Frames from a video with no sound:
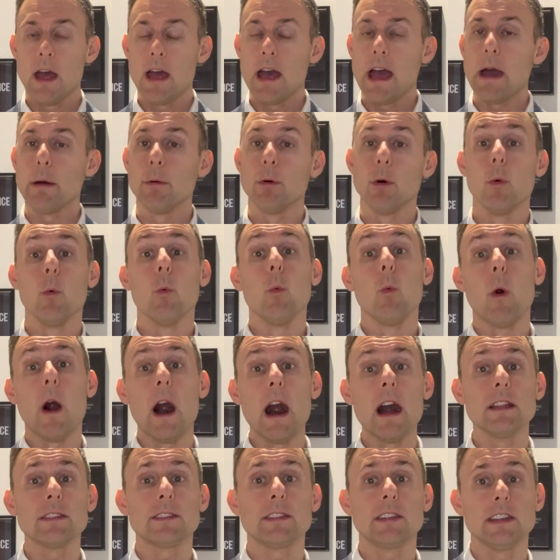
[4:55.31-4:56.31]
and will
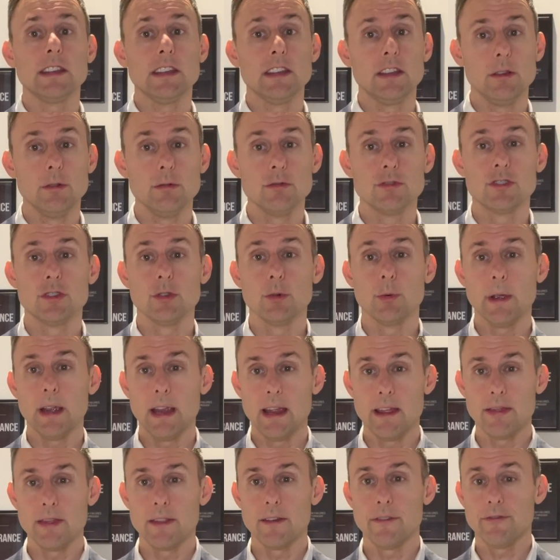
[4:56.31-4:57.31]
want to use you
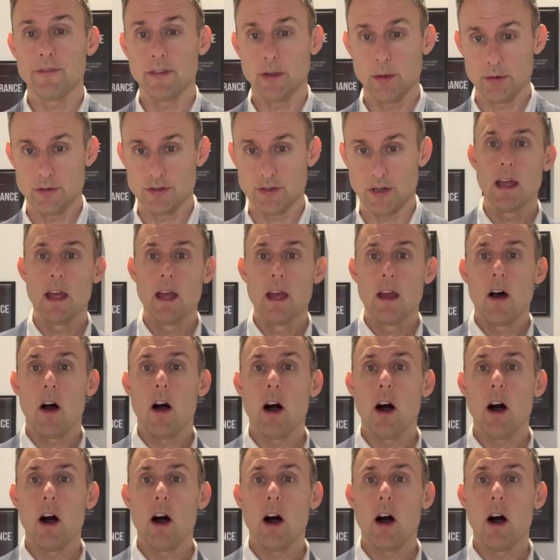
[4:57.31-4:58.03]
in the future.